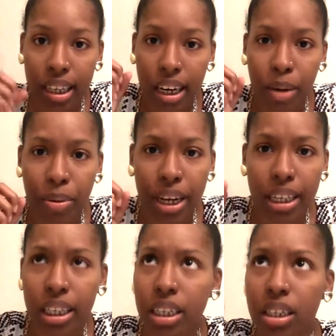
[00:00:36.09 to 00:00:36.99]
that I'll
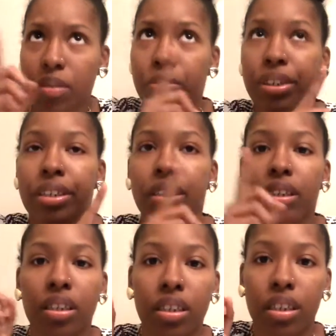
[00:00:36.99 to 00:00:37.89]
probably link somewhere
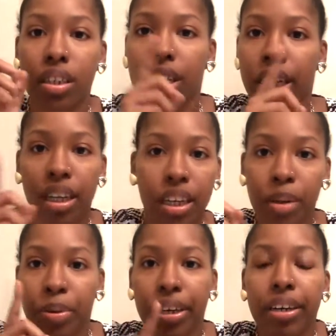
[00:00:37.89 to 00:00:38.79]

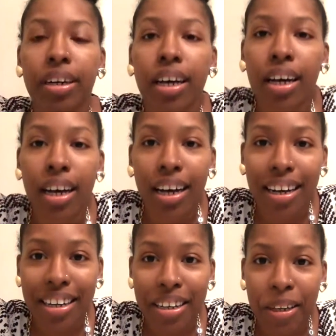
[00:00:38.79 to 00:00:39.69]
up here.
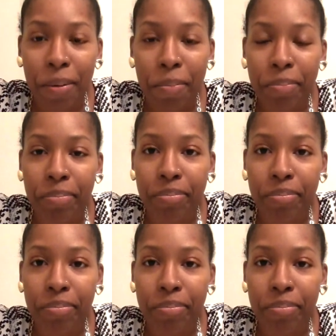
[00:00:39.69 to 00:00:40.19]
Um,